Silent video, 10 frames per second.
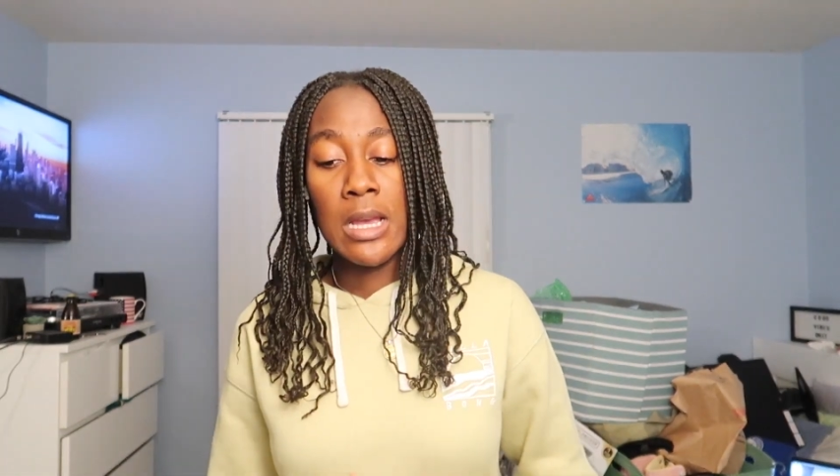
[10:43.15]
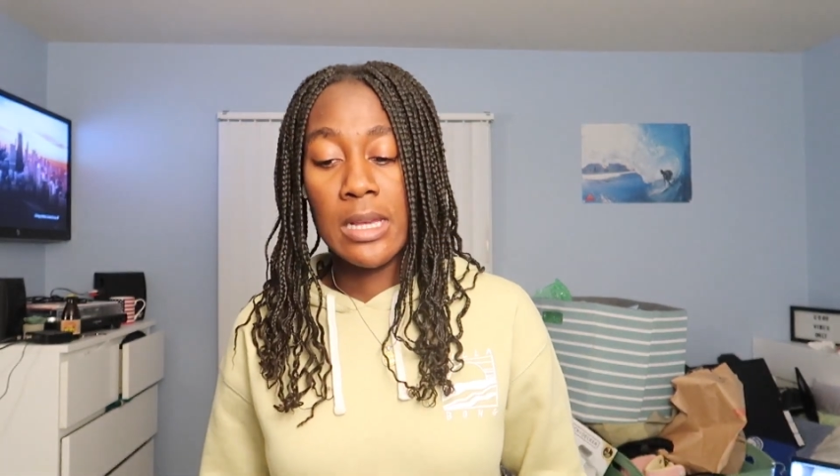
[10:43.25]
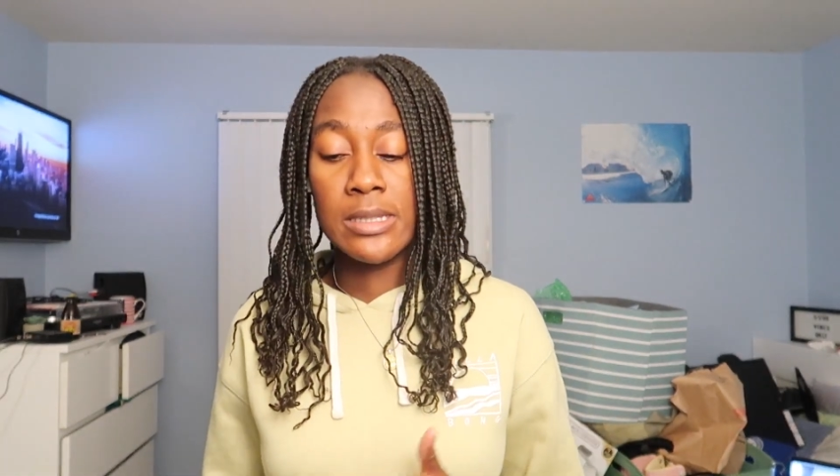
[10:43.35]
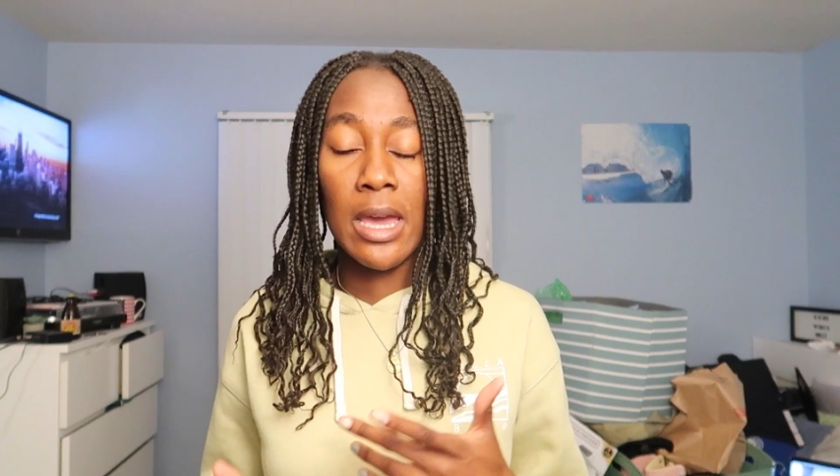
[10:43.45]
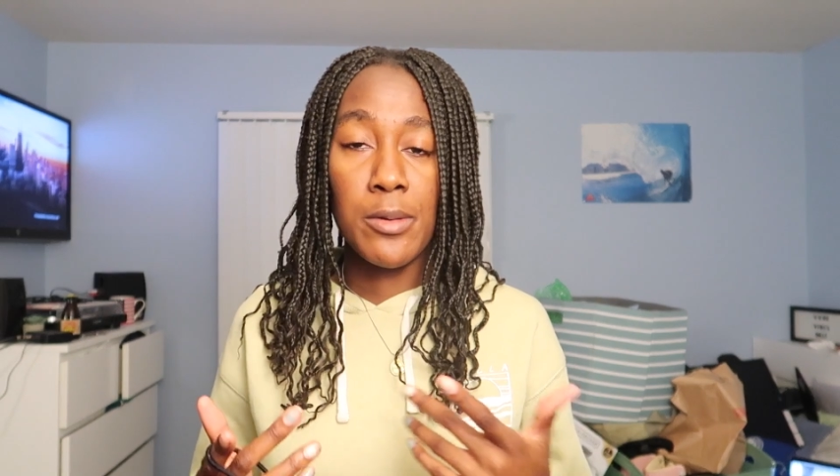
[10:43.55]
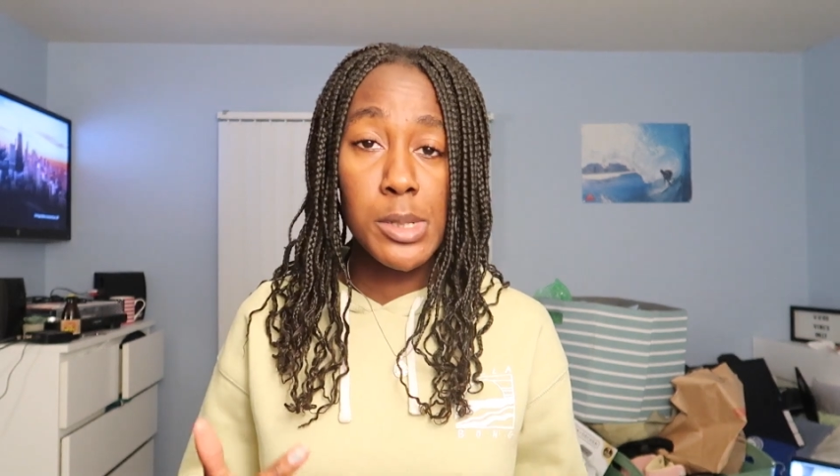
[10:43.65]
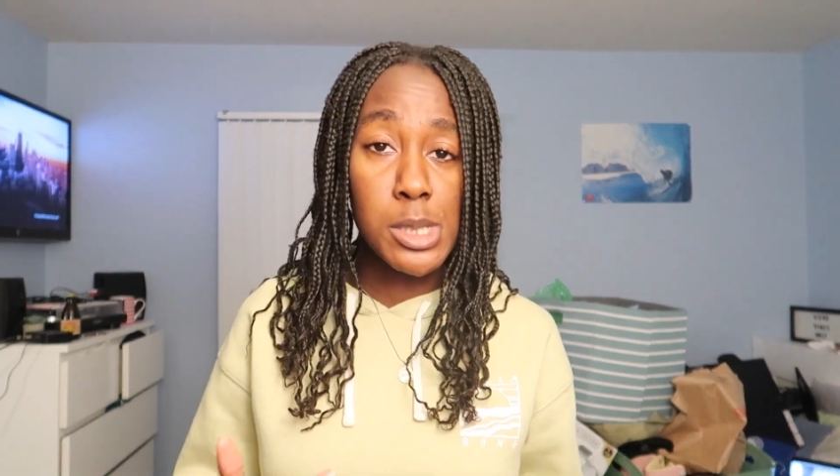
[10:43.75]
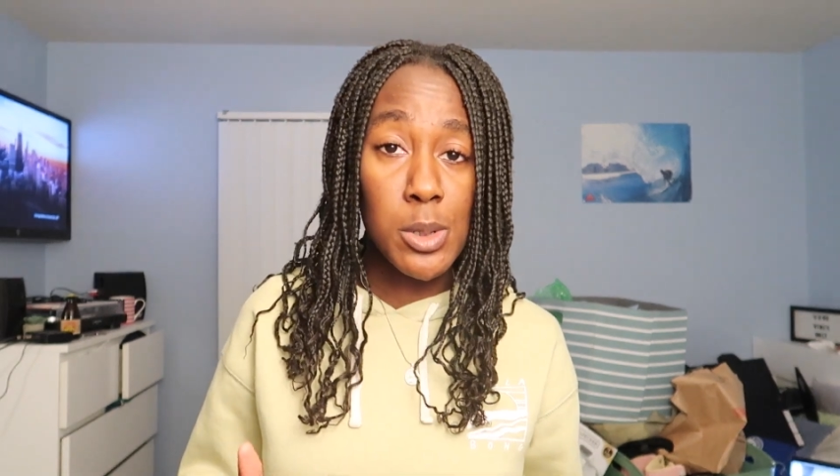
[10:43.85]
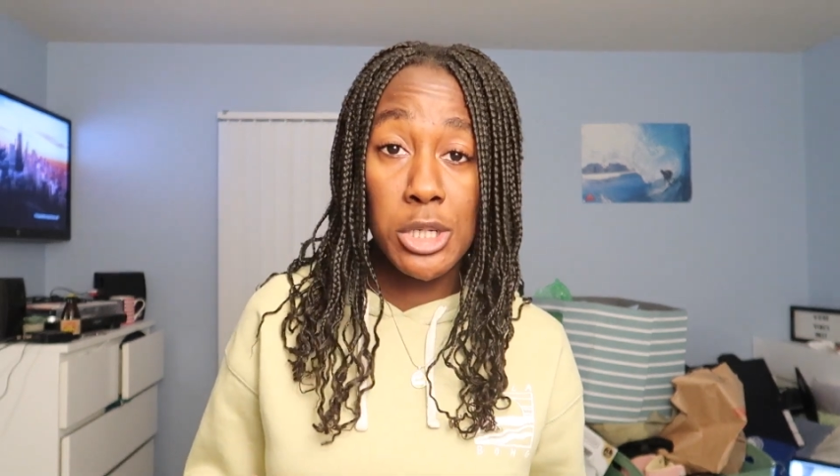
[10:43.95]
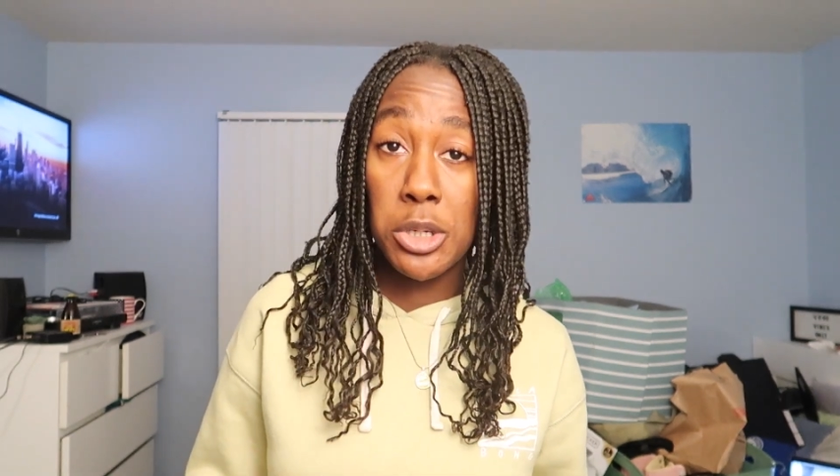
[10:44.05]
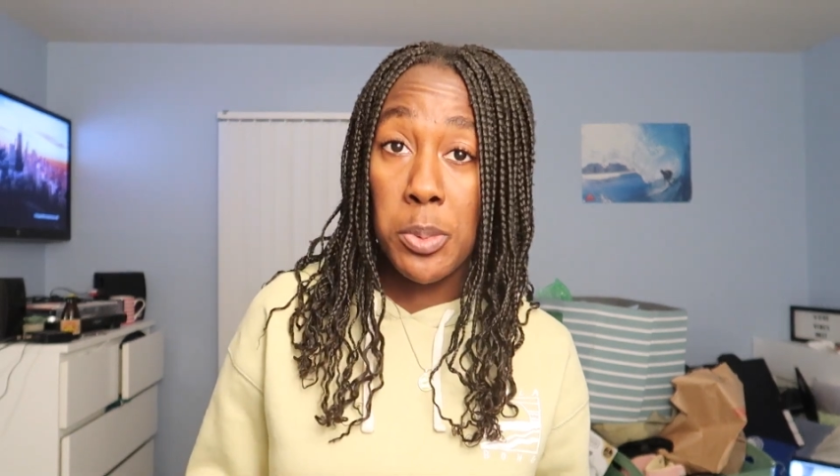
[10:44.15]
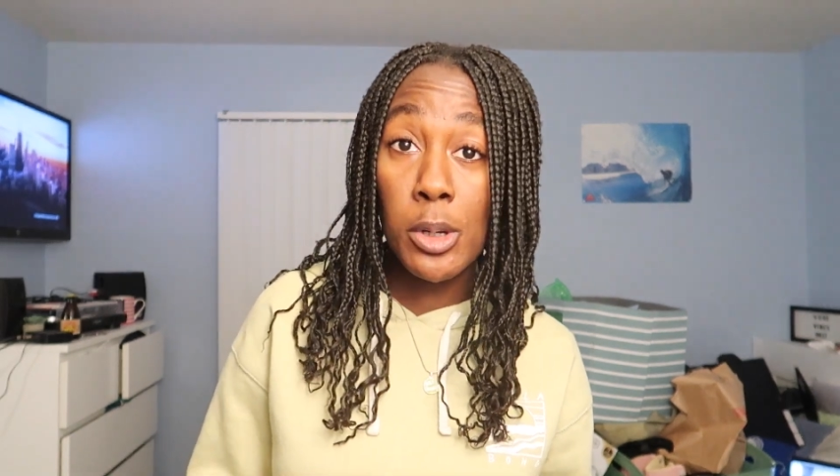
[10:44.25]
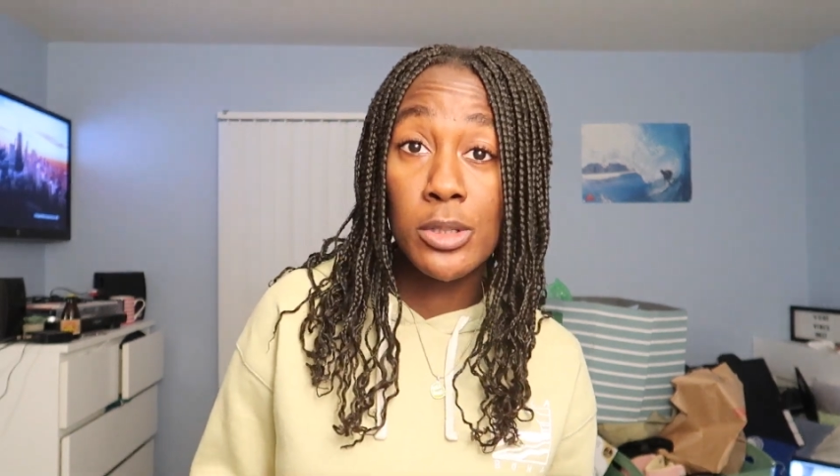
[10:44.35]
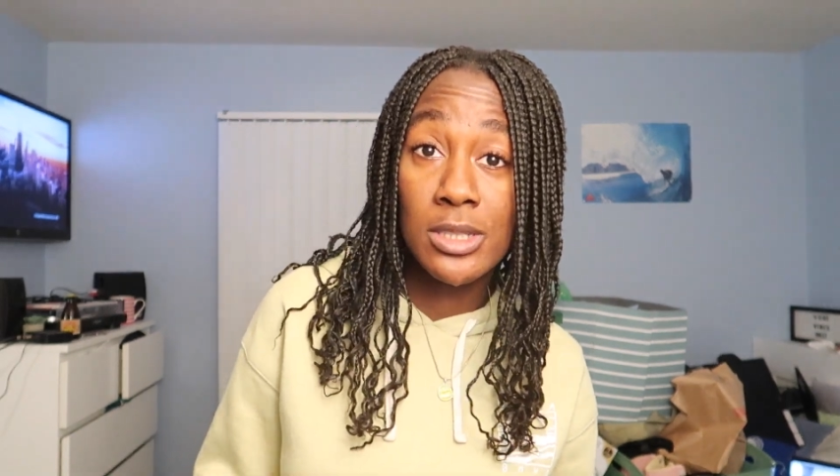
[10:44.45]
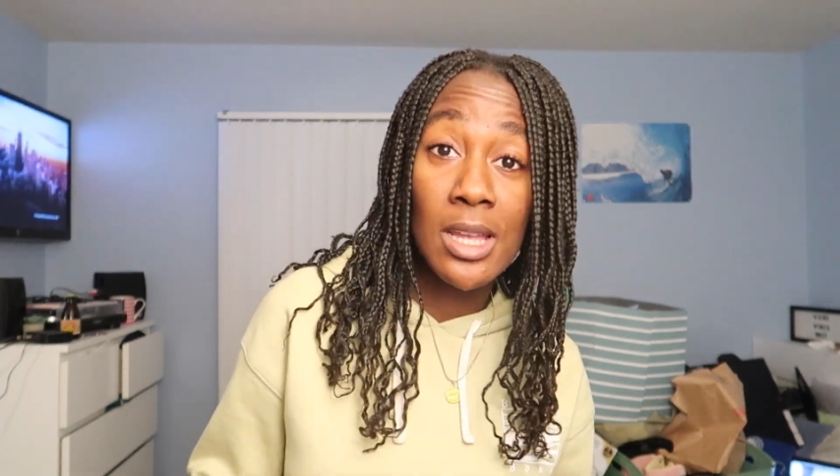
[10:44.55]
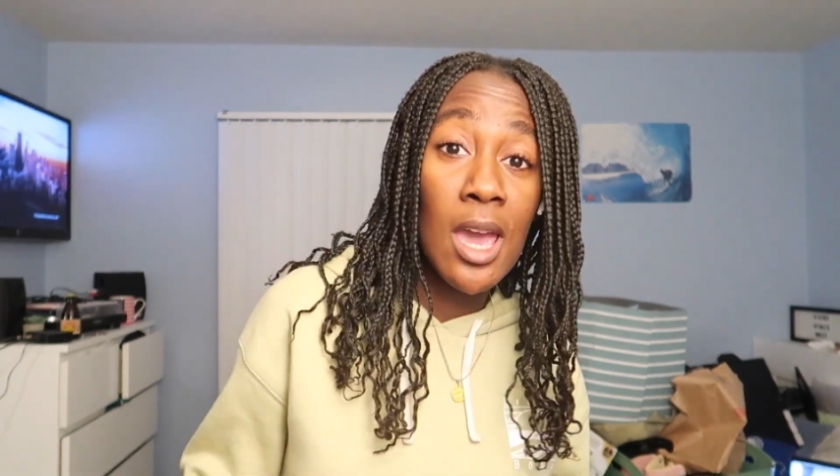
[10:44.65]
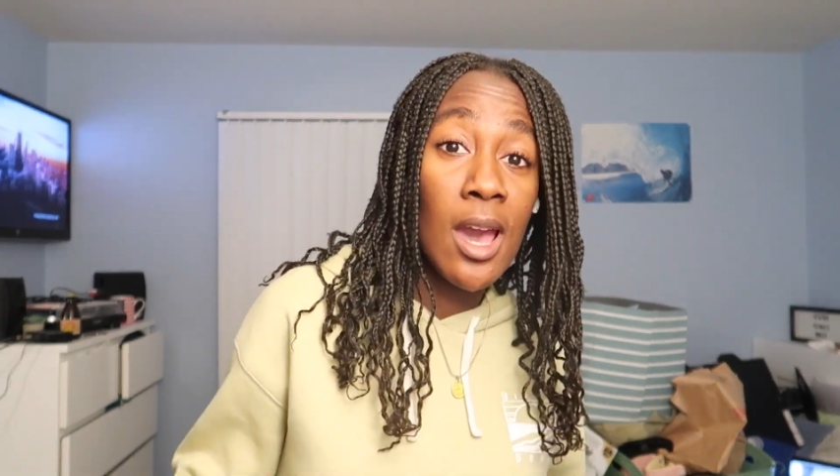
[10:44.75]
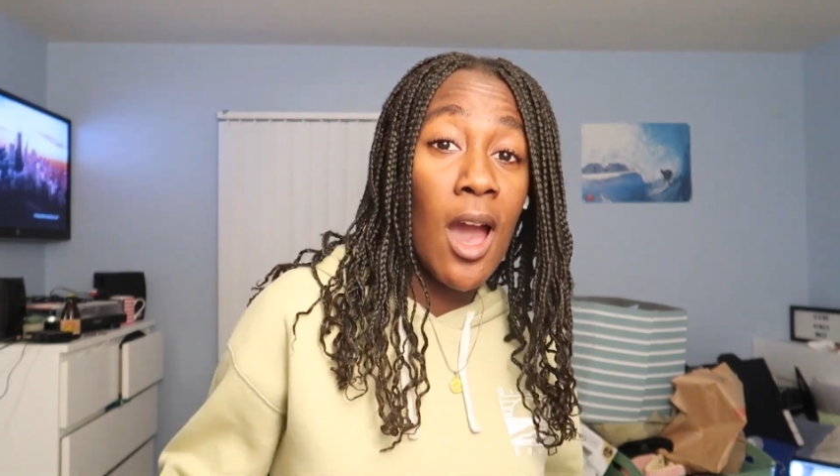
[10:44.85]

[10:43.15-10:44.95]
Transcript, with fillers: because I originally wanted to post